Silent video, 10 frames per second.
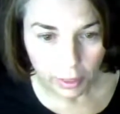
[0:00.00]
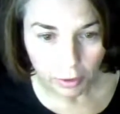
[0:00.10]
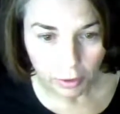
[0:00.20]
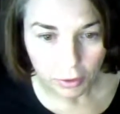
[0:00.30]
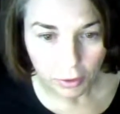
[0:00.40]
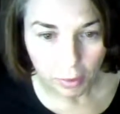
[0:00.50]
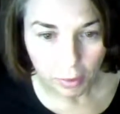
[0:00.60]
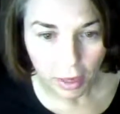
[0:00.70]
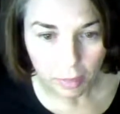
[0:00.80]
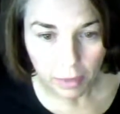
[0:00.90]
down into the
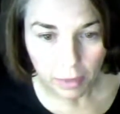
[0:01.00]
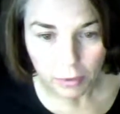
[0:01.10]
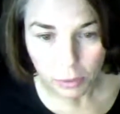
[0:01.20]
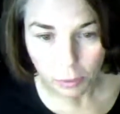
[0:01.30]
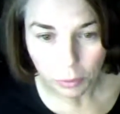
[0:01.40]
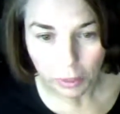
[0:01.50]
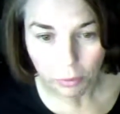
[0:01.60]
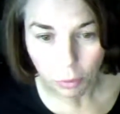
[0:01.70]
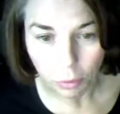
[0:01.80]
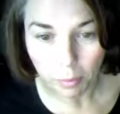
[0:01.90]
bottom of a spring
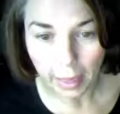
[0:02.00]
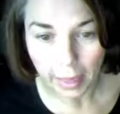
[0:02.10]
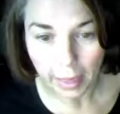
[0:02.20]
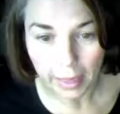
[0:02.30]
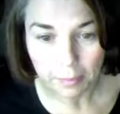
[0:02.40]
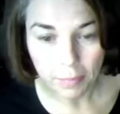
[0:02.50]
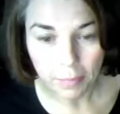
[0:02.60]
form pan,